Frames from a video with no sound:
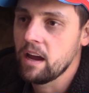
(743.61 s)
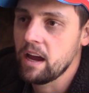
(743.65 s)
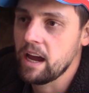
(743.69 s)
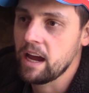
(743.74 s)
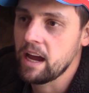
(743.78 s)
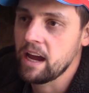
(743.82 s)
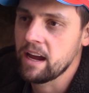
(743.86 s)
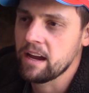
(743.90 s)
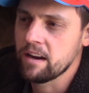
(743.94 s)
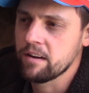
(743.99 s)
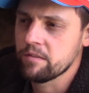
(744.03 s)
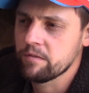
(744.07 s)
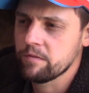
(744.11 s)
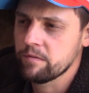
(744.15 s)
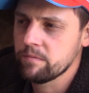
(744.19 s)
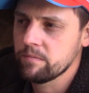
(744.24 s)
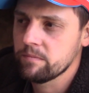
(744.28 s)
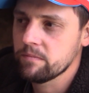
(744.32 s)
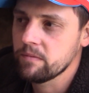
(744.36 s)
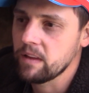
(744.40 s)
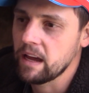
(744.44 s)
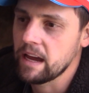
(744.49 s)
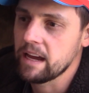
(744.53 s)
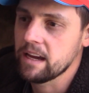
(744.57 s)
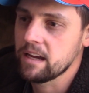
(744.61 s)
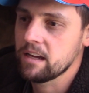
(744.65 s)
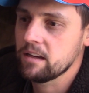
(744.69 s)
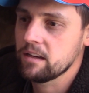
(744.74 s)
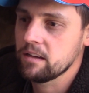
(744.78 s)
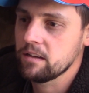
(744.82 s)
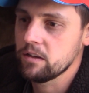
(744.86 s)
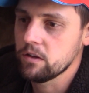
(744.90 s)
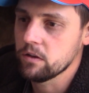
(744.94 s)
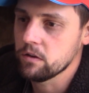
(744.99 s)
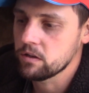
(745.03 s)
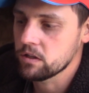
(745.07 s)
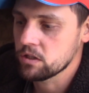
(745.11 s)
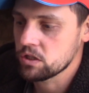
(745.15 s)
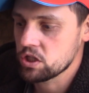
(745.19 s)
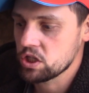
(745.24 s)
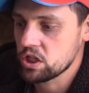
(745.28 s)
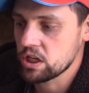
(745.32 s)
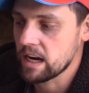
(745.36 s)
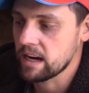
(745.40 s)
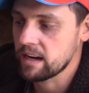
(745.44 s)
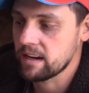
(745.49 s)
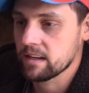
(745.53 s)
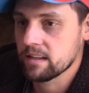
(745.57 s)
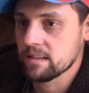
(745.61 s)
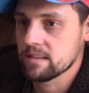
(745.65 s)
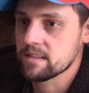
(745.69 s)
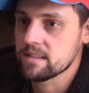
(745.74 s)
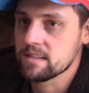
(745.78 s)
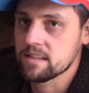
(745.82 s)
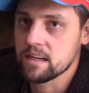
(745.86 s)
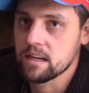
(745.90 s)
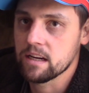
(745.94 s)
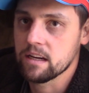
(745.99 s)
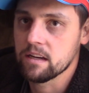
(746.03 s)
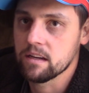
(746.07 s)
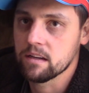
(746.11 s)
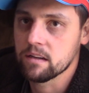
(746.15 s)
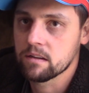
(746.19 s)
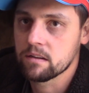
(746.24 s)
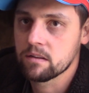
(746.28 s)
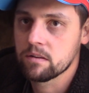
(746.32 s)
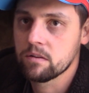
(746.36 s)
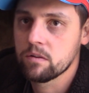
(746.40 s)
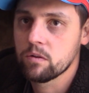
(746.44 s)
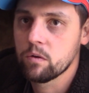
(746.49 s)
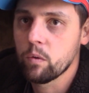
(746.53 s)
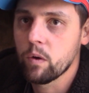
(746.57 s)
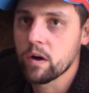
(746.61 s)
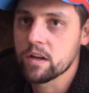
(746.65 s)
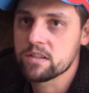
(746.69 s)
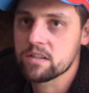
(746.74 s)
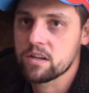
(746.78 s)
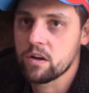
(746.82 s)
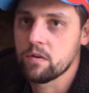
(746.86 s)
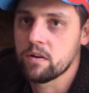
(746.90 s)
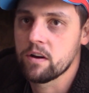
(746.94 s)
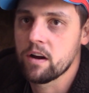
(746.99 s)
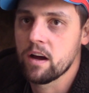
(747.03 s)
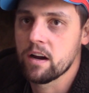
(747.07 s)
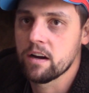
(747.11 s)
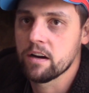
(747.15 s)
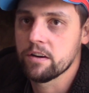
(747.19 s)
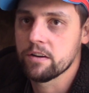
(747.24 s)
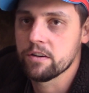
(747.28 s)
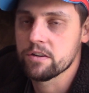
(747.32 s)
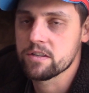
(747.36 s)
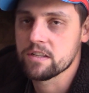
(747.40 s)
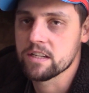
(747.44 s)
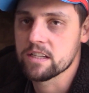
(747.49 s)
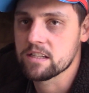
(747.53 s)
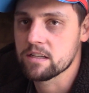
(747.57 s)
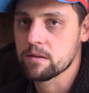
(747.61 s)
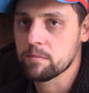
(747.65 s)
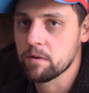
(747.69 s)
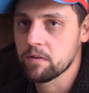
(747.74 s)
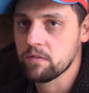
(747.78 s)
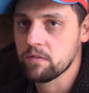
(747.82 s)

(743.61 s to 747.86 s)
And like you can check and see what's going on your system